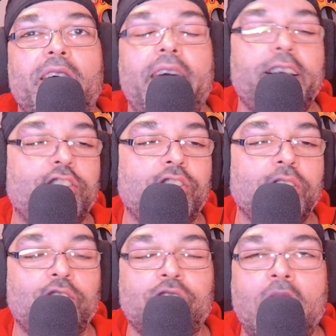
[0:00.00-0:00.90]
It's
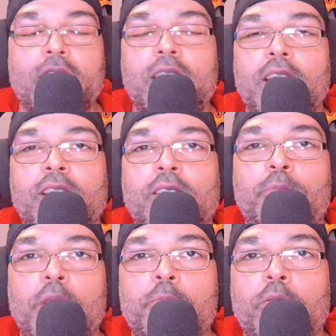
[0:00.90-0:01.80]
shocking the
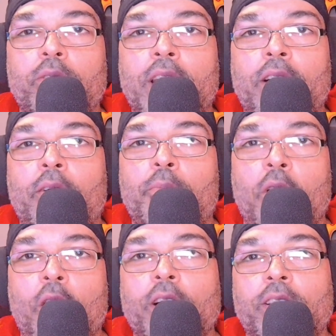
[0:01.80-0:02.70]
people that are a
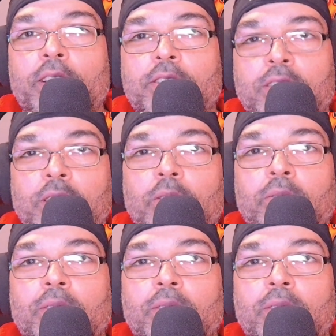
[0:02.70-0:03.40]
part of this, too.